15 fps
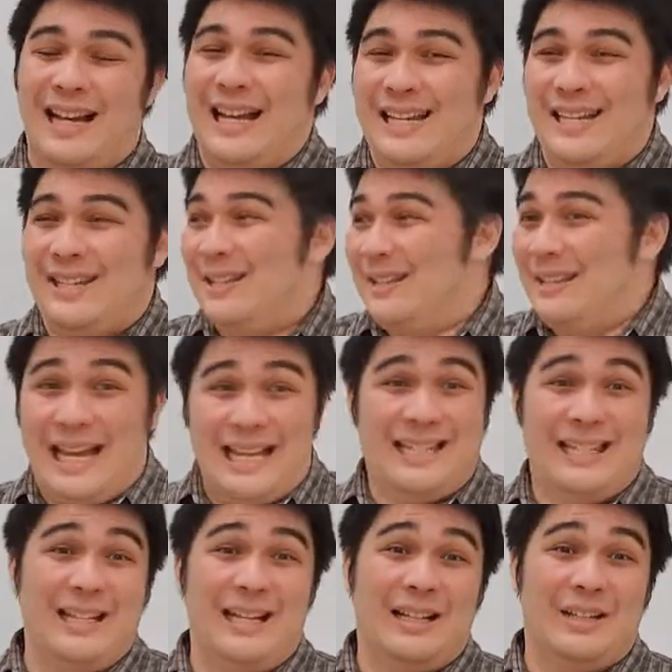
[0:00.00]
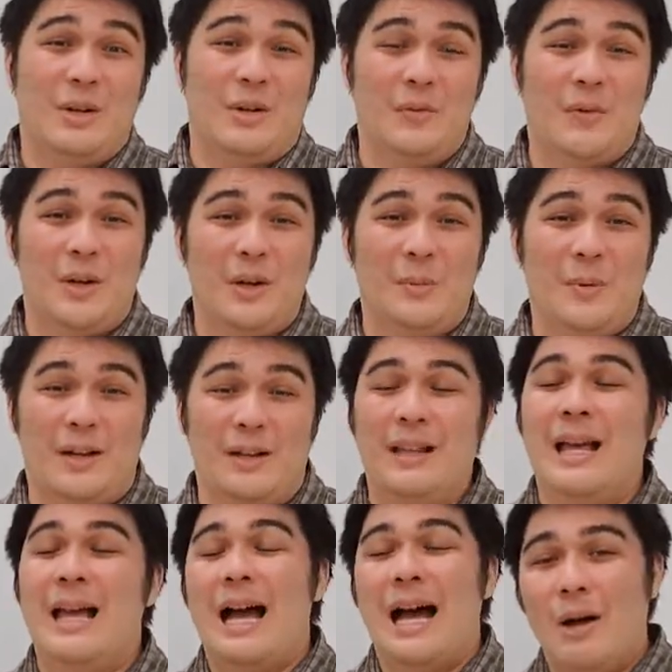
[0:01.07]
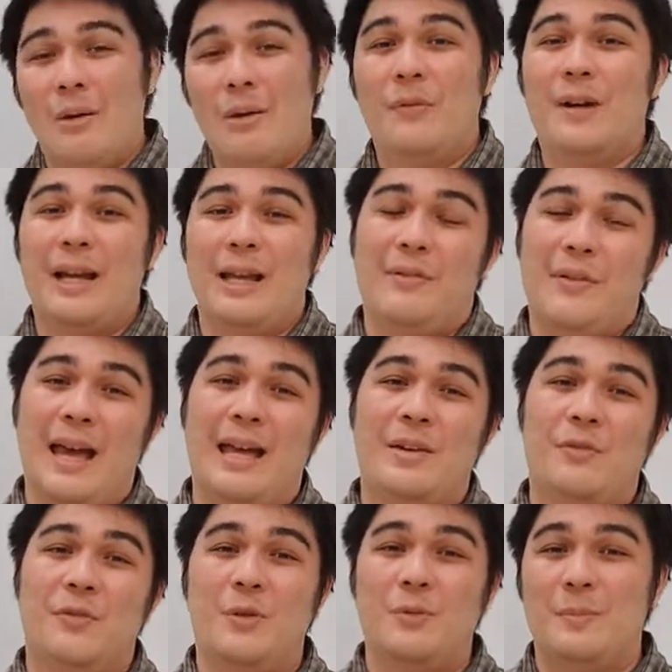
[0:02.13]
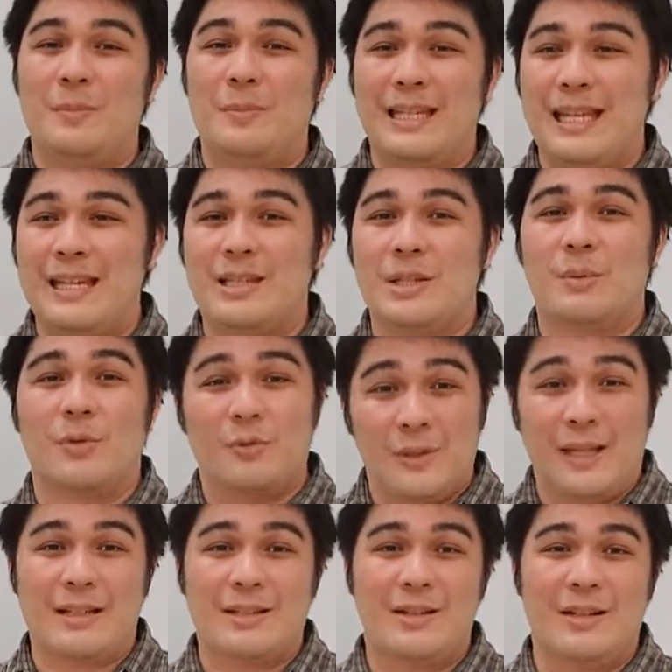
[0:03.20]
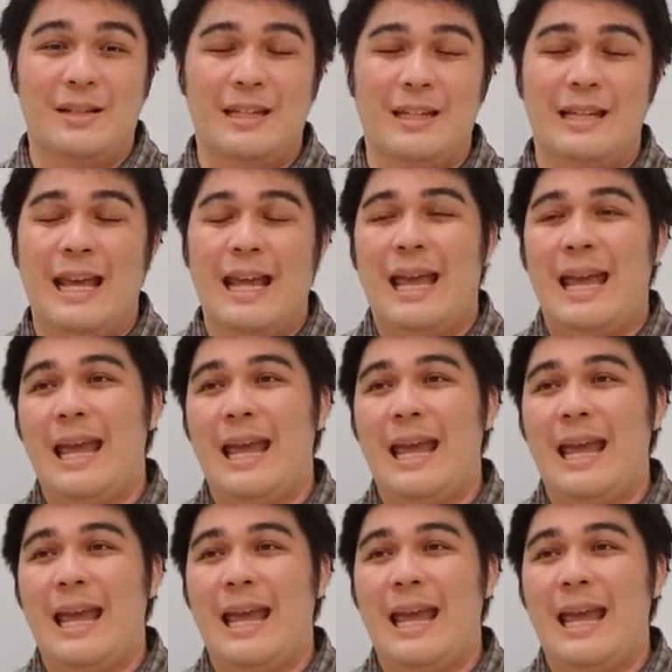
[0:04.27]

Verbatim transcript: I, that did not go very well. However, I have had a few days to reflect on it.